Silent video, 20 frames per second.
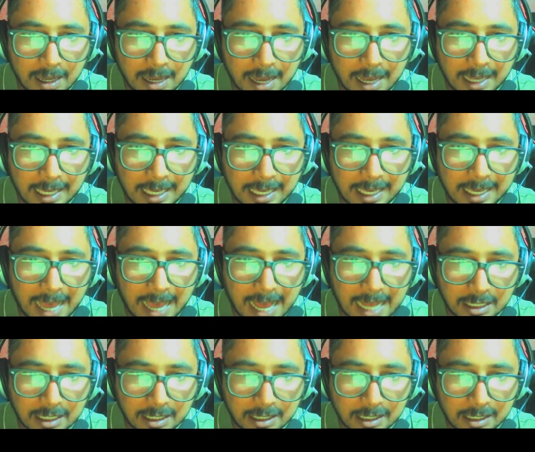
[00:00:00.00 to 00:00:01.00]
He
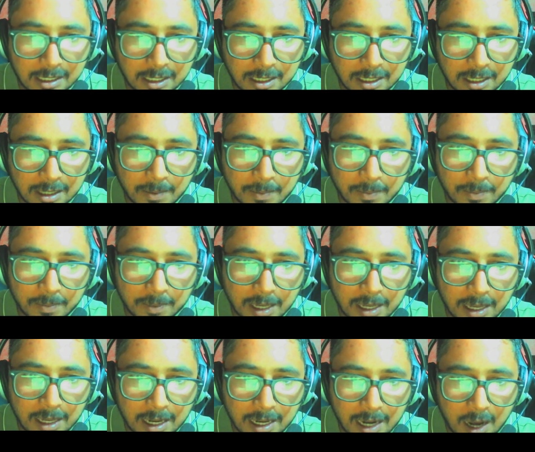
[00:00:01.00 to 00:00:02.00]
castled.
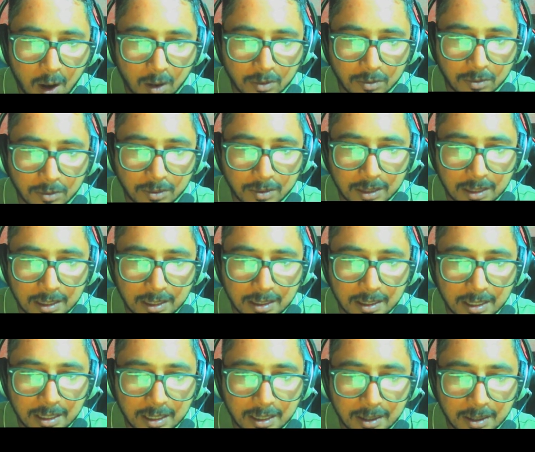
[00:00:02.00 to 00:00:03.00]
Now,
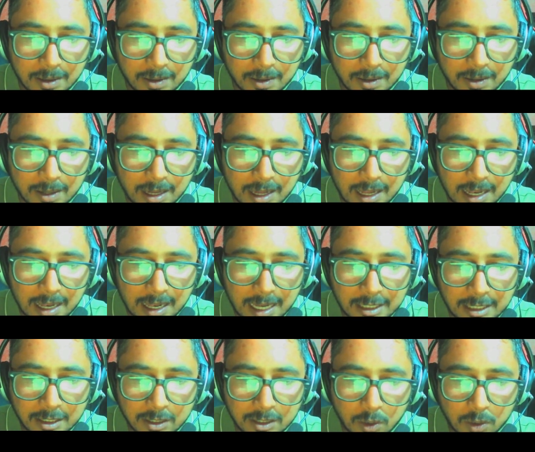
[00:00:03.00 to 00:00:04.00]

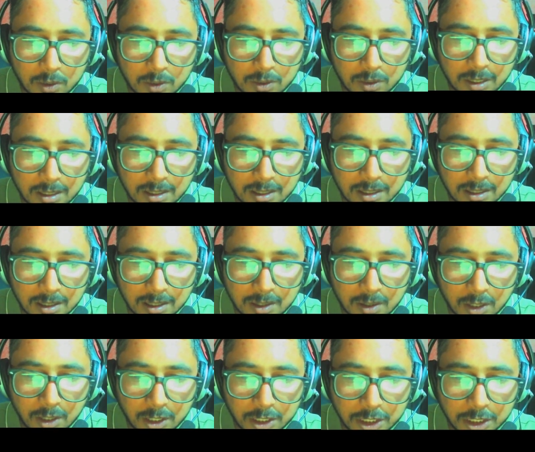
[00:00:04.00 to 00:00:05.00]
let's go to the third
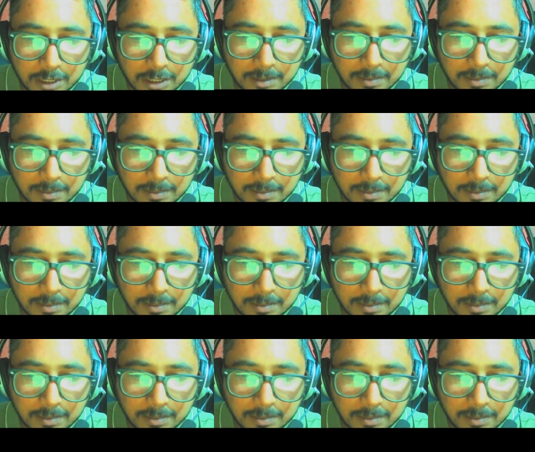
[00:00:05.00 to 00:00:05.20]
question.